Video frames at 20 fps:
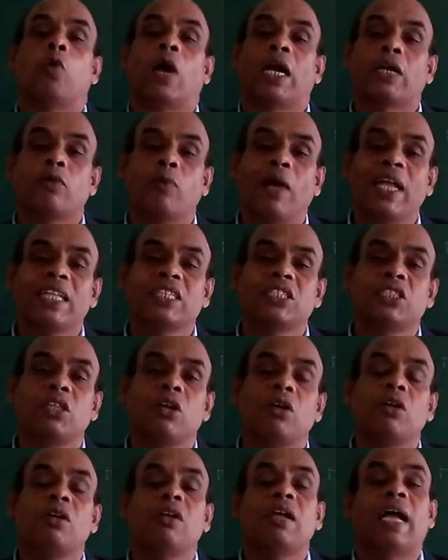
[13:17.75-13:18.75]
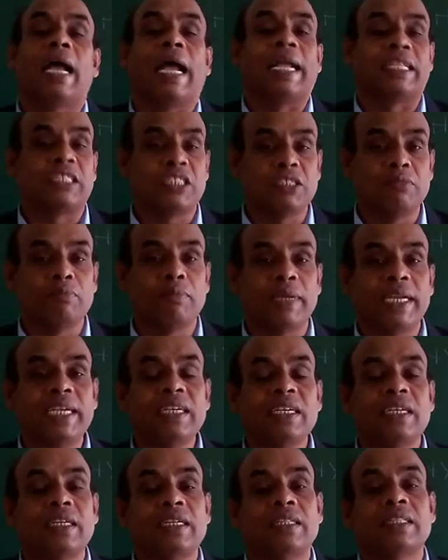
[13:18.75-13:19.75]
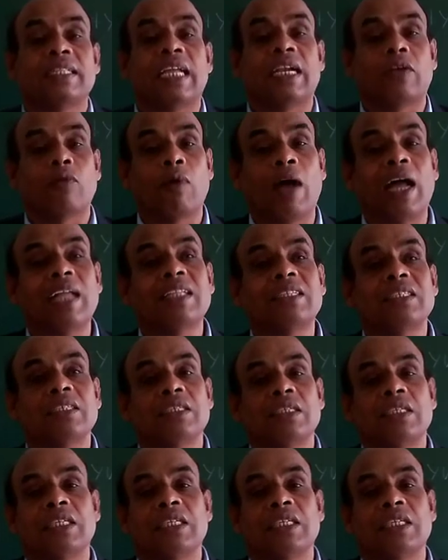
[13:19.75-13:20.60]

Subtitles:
what was the achievement that was